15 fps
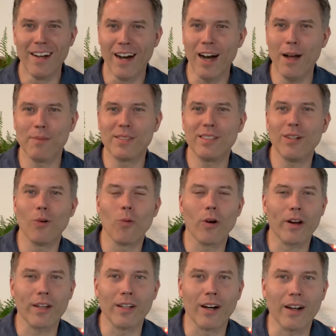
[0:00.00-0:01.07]
I'm still
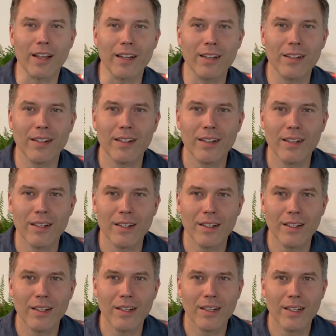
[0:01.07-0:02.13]
working on it.
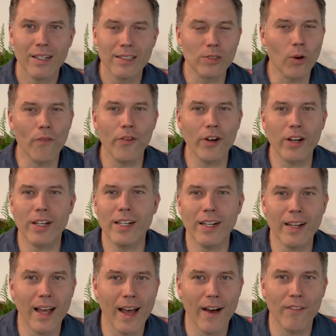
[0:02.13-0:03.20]
So if you're going
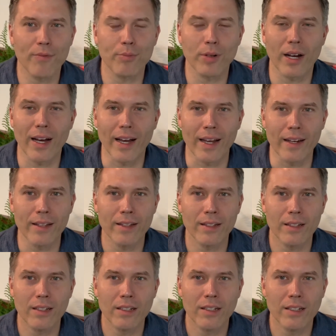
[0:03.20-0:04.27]
to have pride
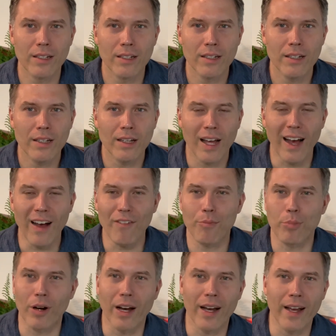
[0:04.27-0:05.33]

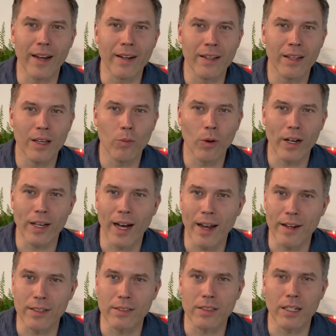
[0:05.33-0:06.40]
in what God
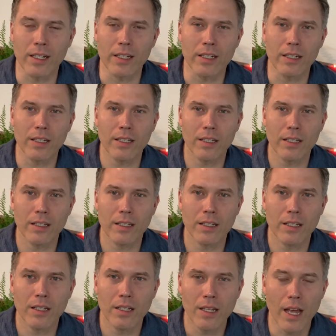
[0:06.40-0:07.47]
has done.
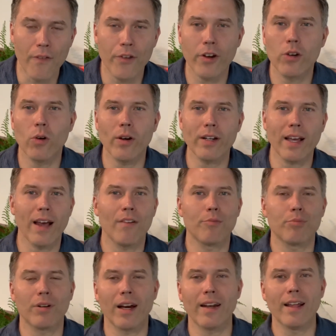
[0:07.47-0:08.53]
If you're going to have
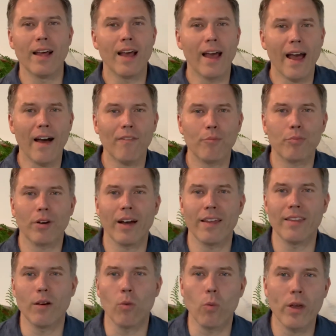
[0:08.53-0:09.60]
pride
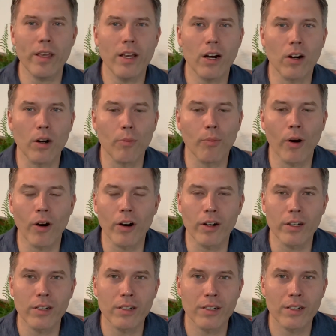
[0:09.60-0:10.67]
that we are a
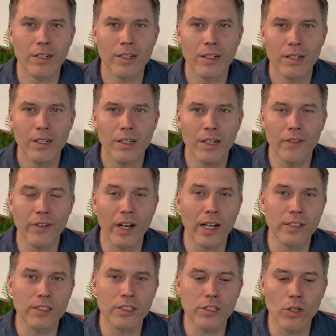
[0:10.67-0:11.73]
part of
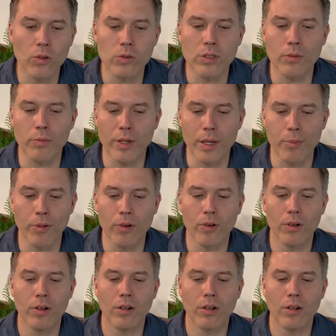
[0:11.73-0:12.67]
God's chosen people.